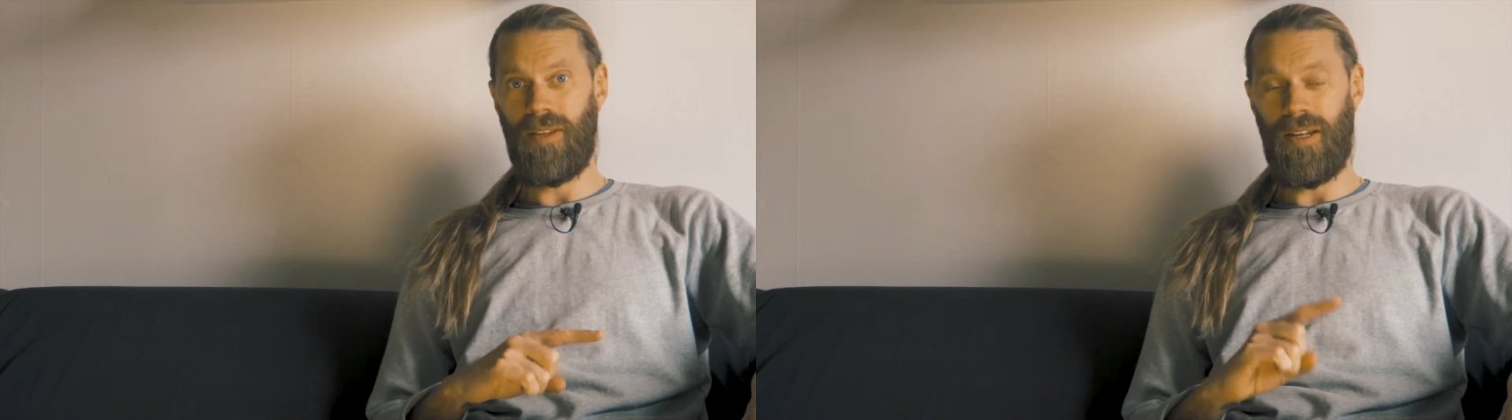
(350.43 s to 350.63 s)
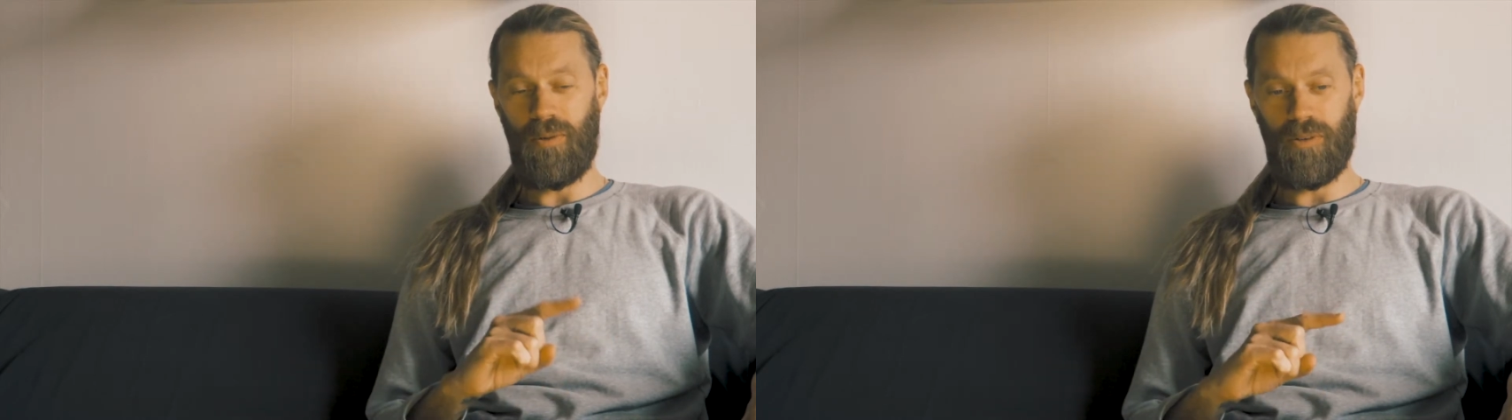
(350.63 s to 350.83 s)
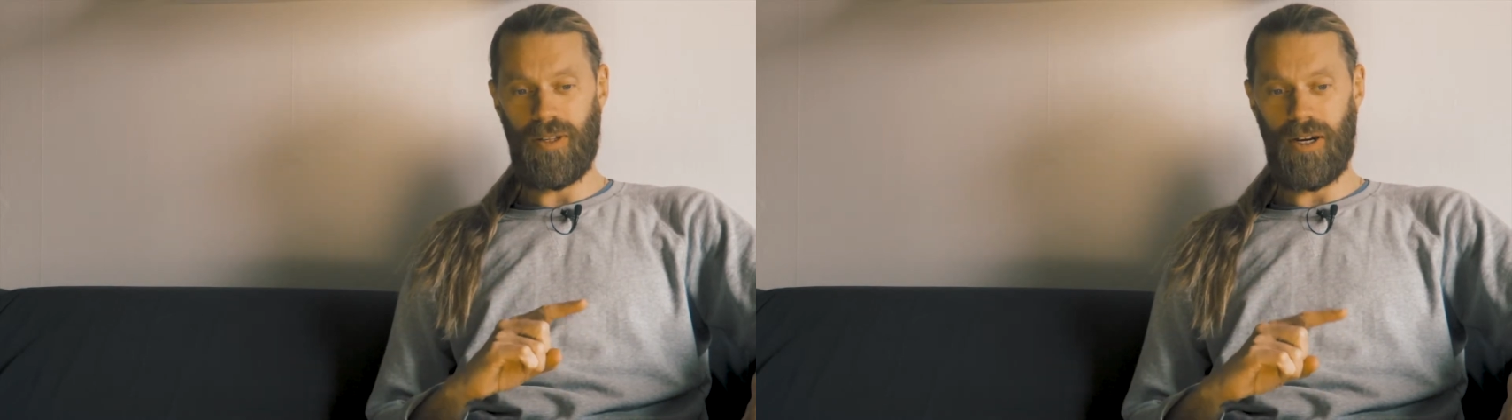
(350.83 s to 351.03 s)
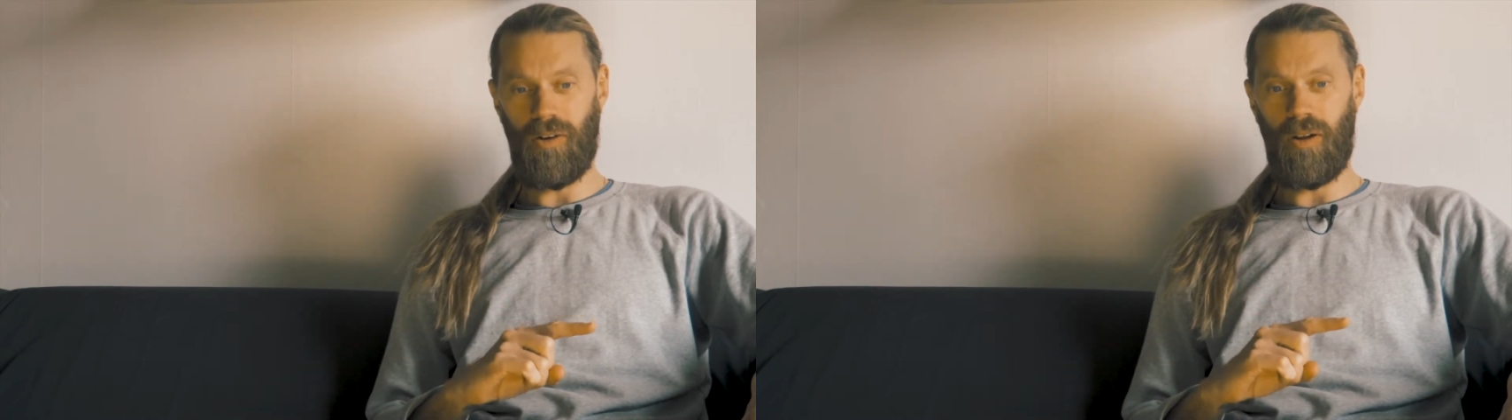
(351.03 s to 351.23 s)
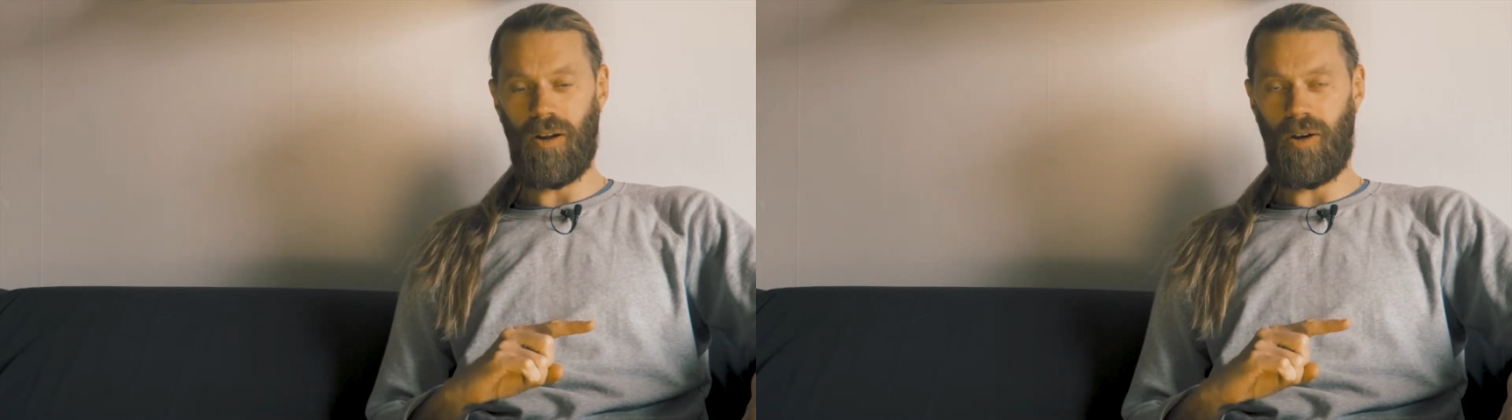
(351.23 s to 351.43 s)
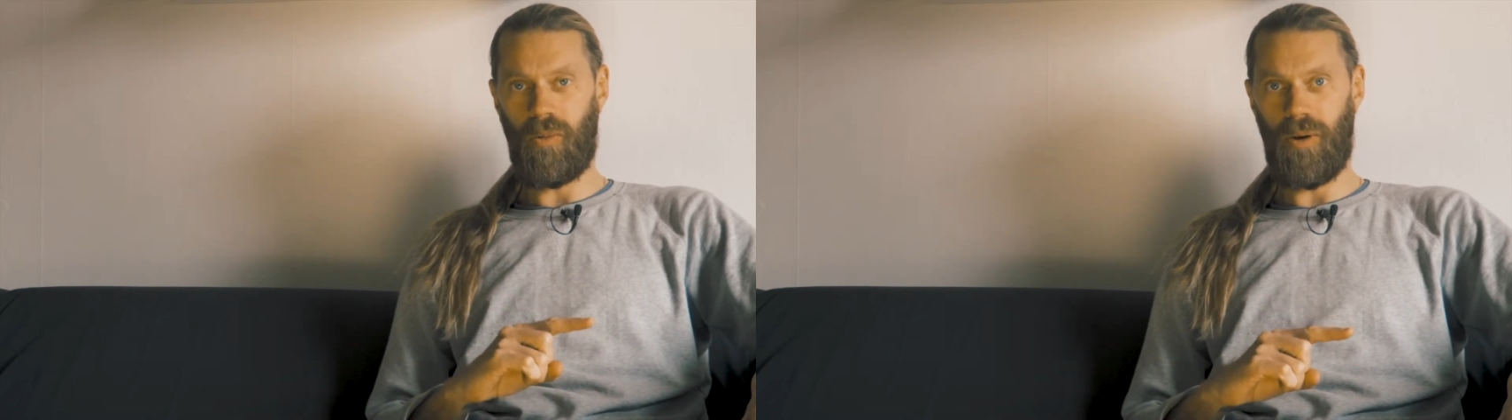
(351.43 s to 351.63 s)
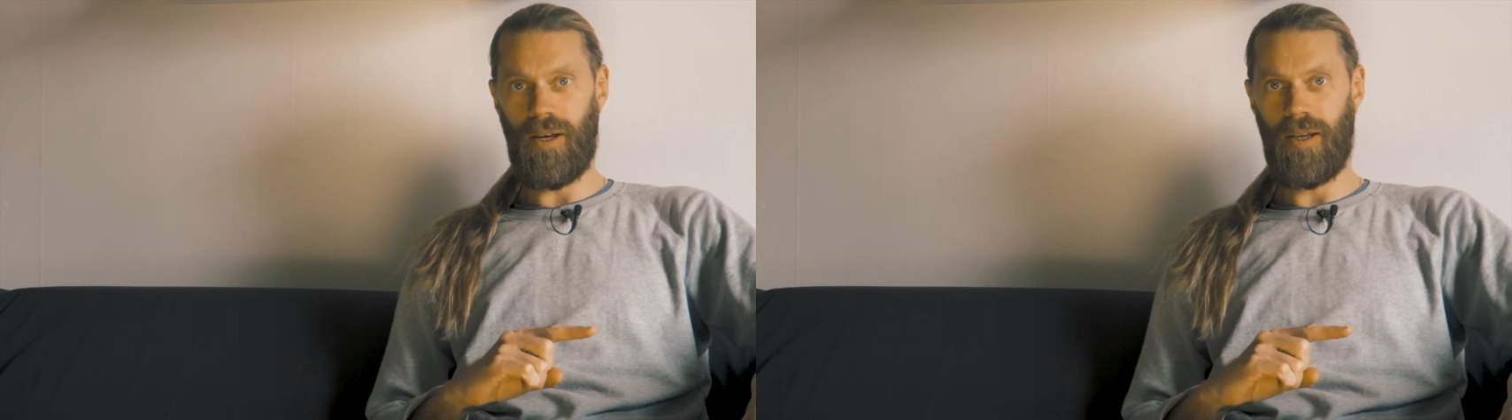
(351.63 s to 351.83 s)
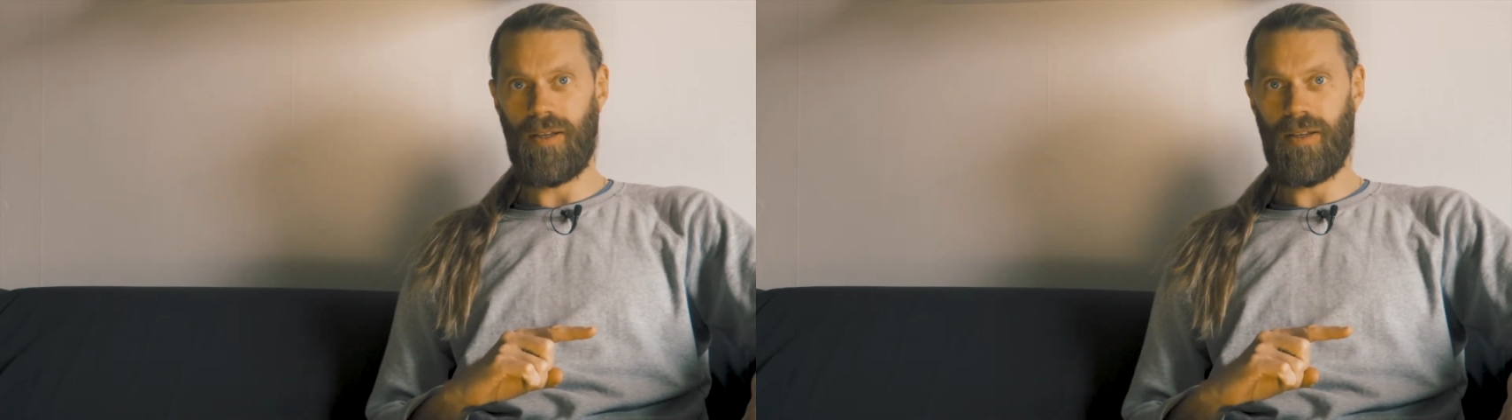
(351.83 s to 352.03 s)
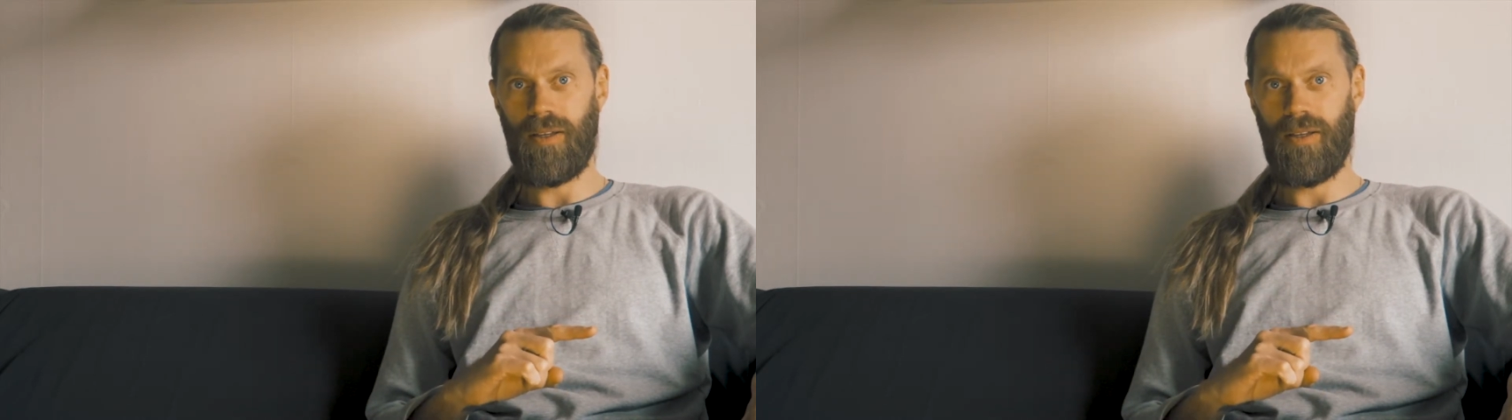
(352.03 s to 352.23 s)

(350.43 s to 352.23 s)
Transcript: and he was there all along waiting.